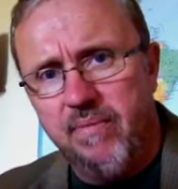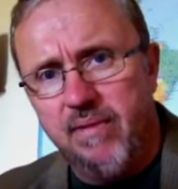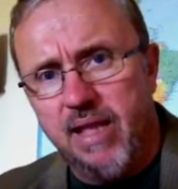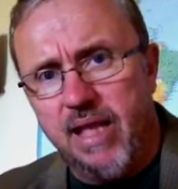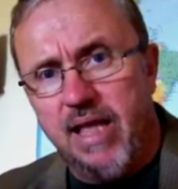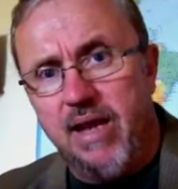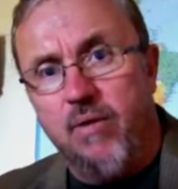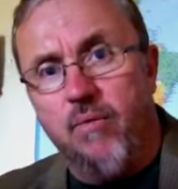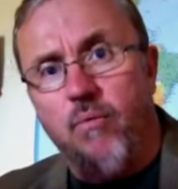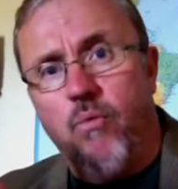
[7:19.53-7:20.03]

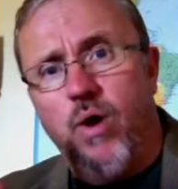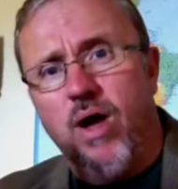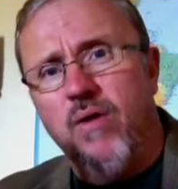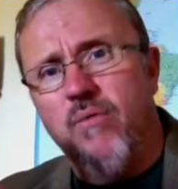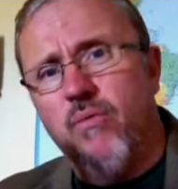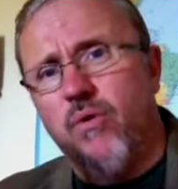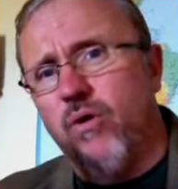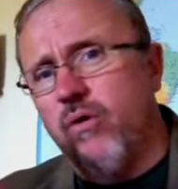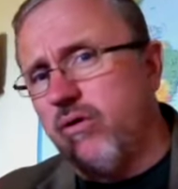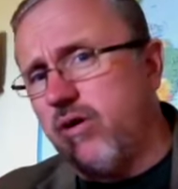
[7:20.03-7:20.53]
And a
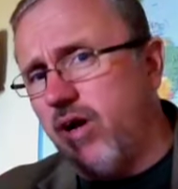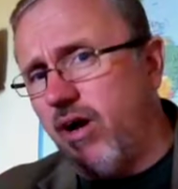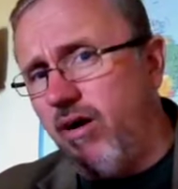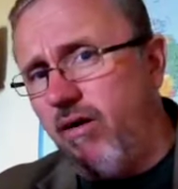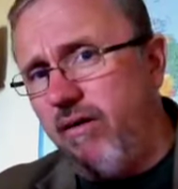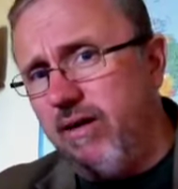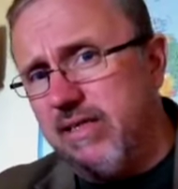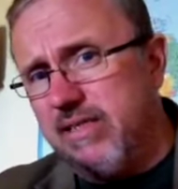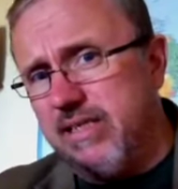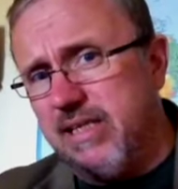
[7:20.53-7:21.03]
one world
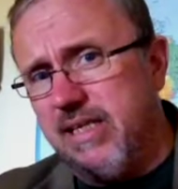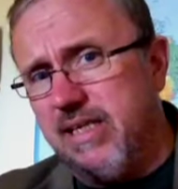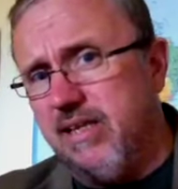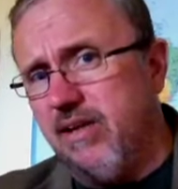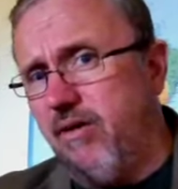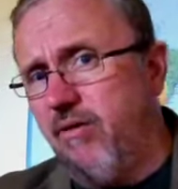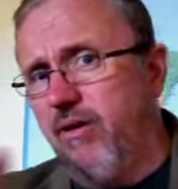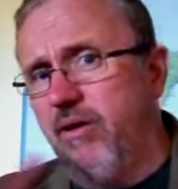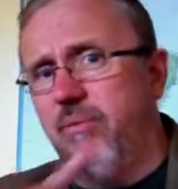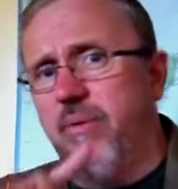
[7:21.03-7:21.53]
currency, the
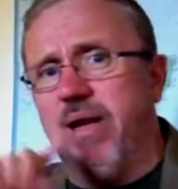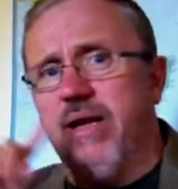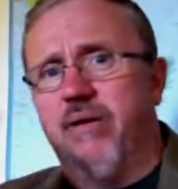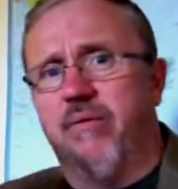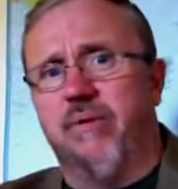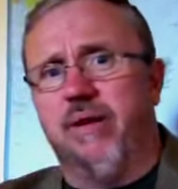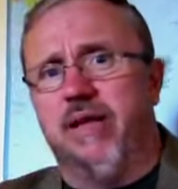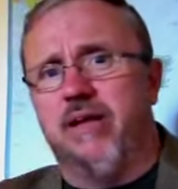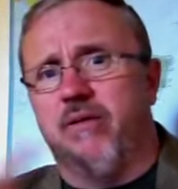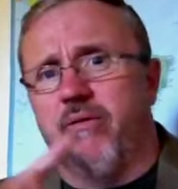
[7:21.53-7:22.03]
only way to
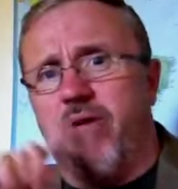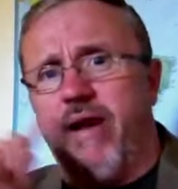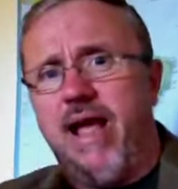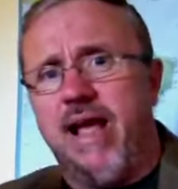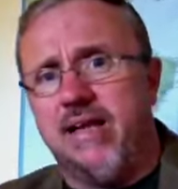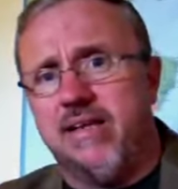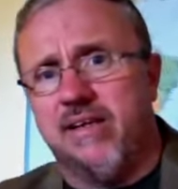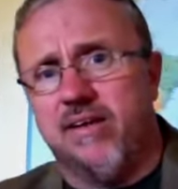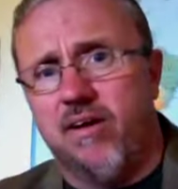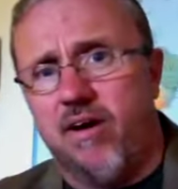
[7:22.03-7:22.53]

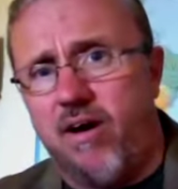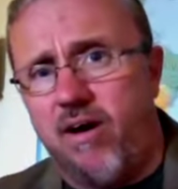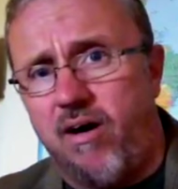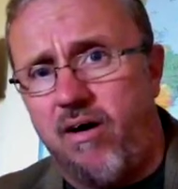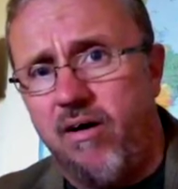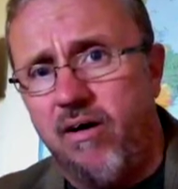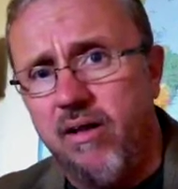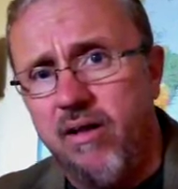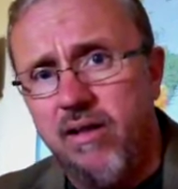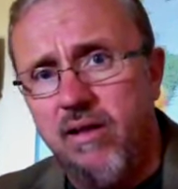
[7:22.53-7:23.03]
recorrect it
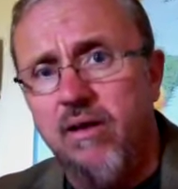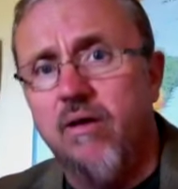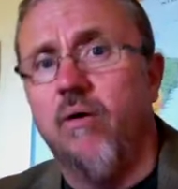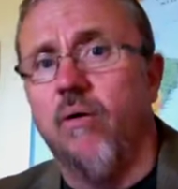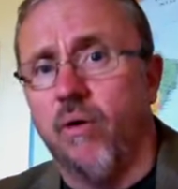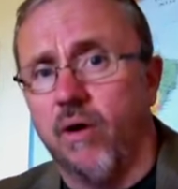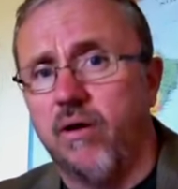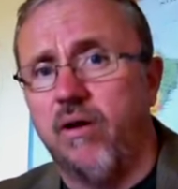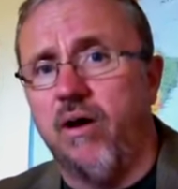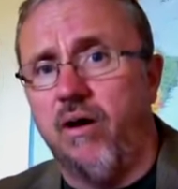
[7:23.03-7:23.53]
all,
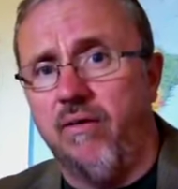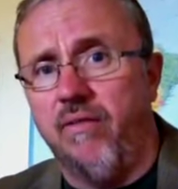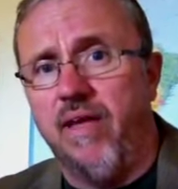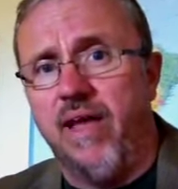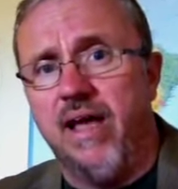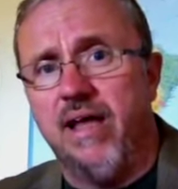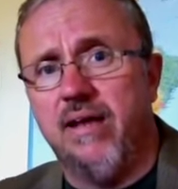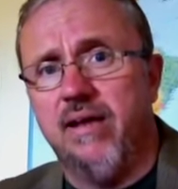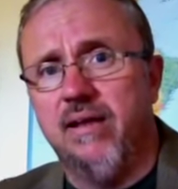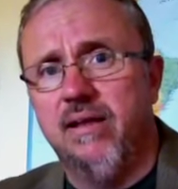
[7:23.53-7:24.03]
or call
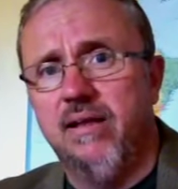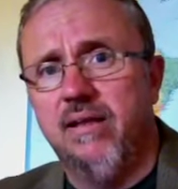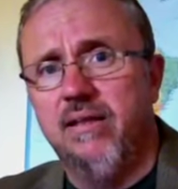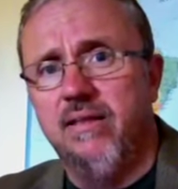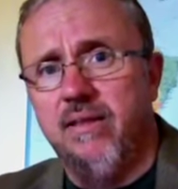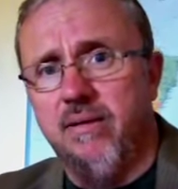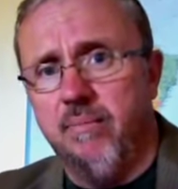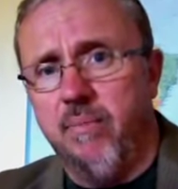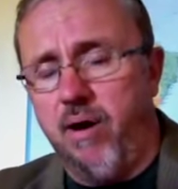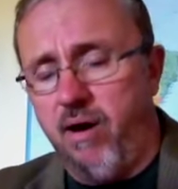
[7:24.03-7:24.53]
that
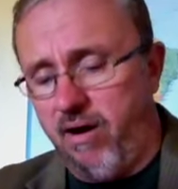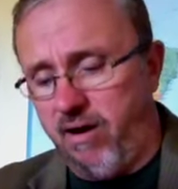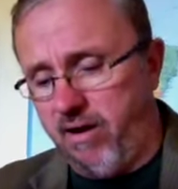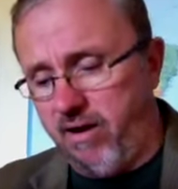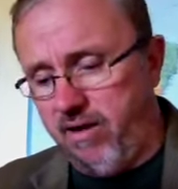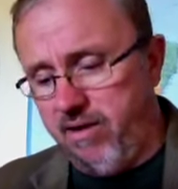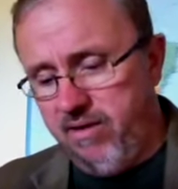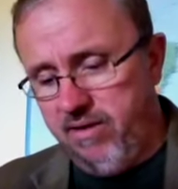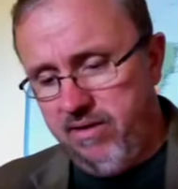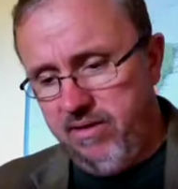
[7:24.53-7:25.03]
the mark
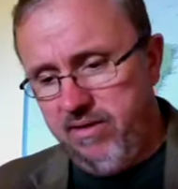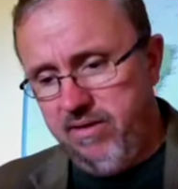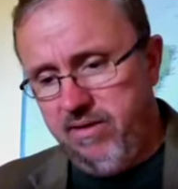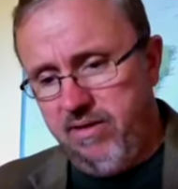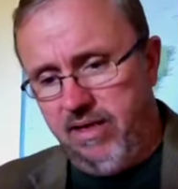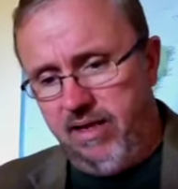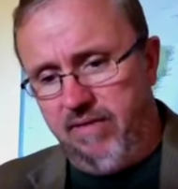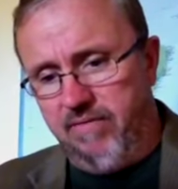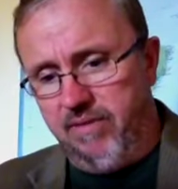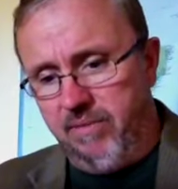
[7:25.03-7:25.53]

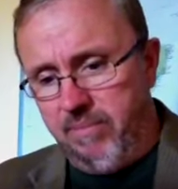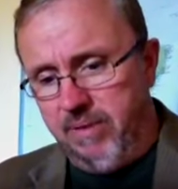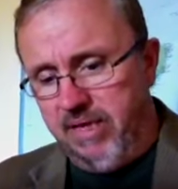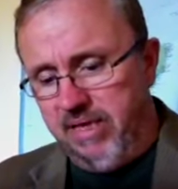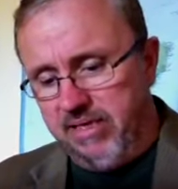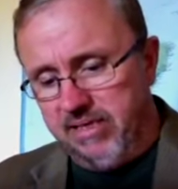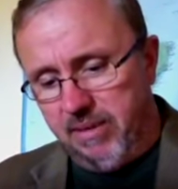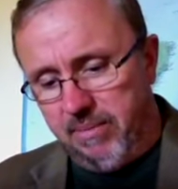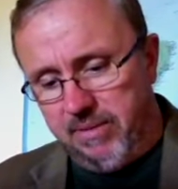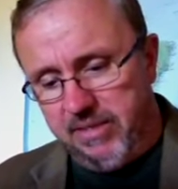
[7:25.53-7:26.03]
of the
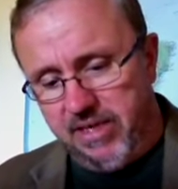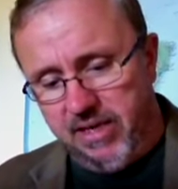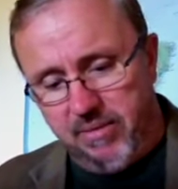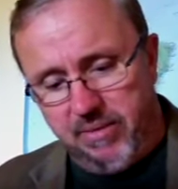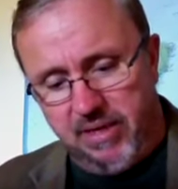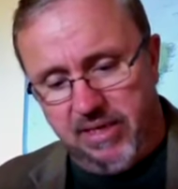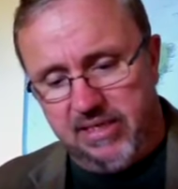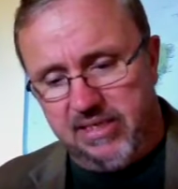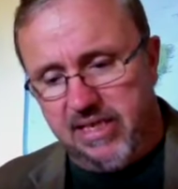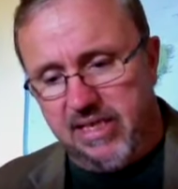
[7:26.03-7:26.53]
beast. I'm going to tell you
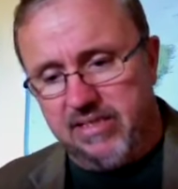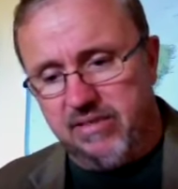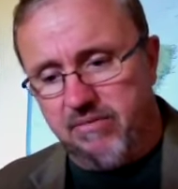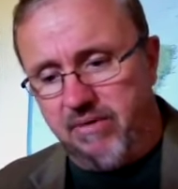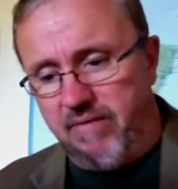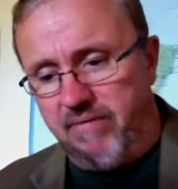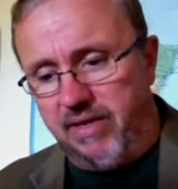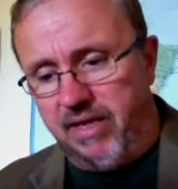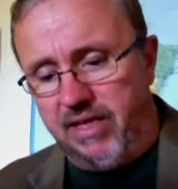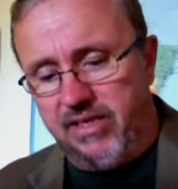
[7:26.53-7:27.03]
what it says in
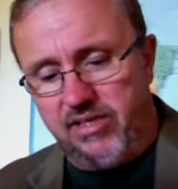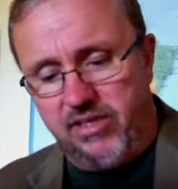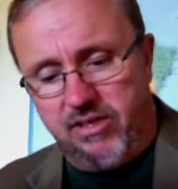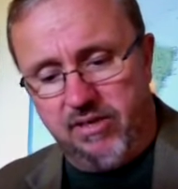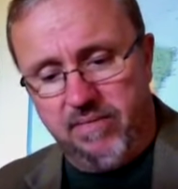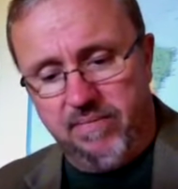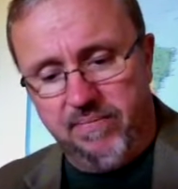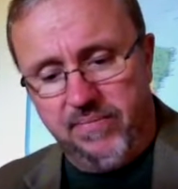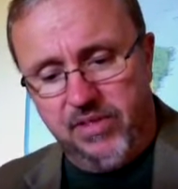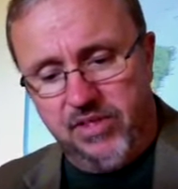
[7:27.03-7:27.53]
Revelation
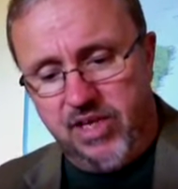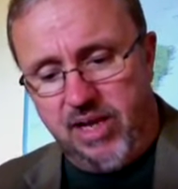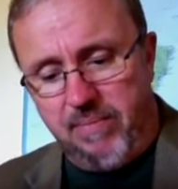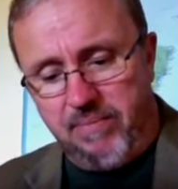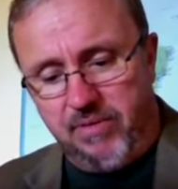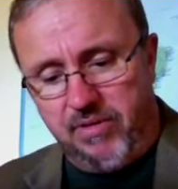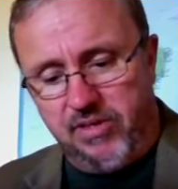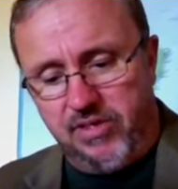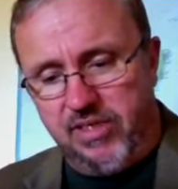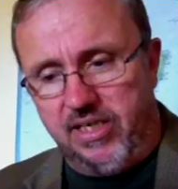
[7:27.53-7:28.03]

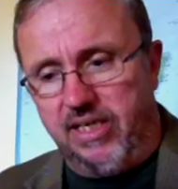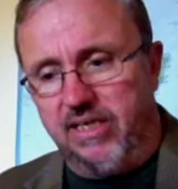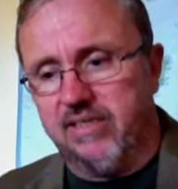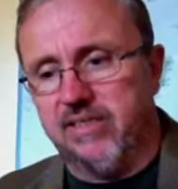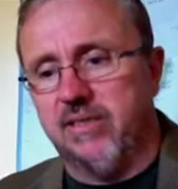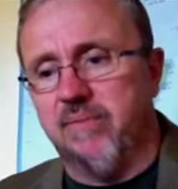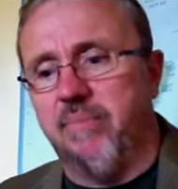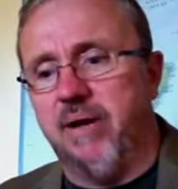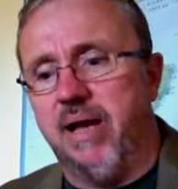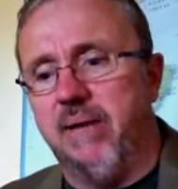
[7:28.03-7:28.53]
chapter 6.
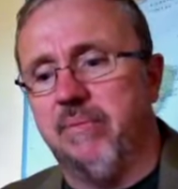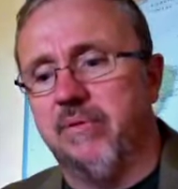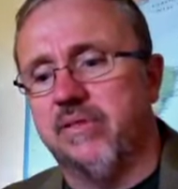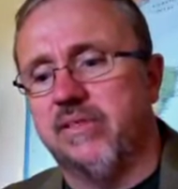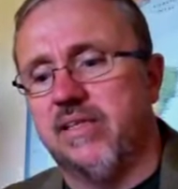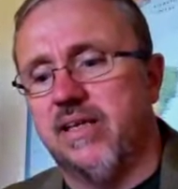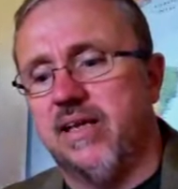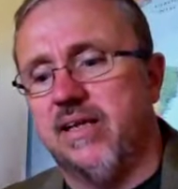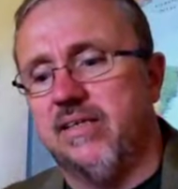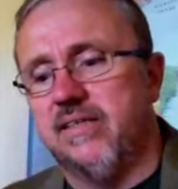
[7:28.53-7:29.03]
The Bible
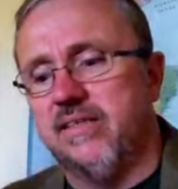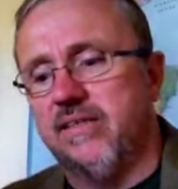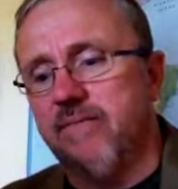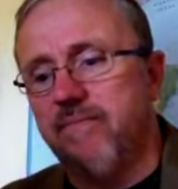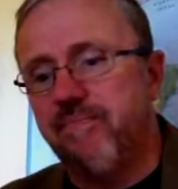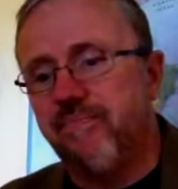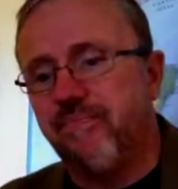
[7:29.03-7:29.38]
says,